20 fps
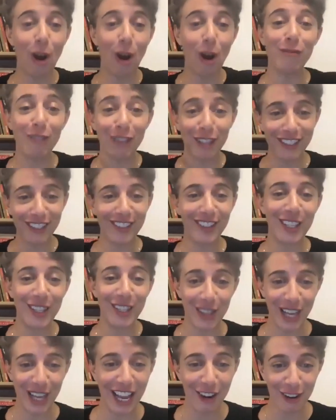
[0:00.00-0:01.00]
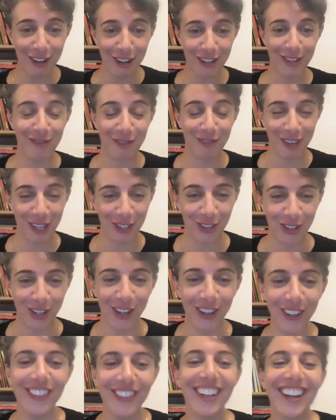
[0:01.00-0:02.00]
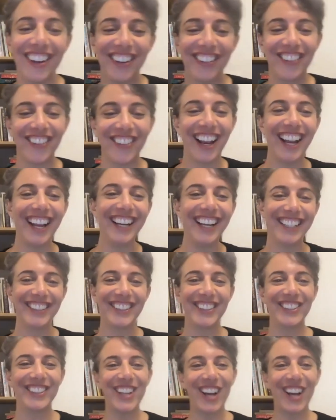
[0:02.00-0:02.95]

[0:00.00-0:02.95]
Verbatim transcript: obviously the hair is a feature right? It's not,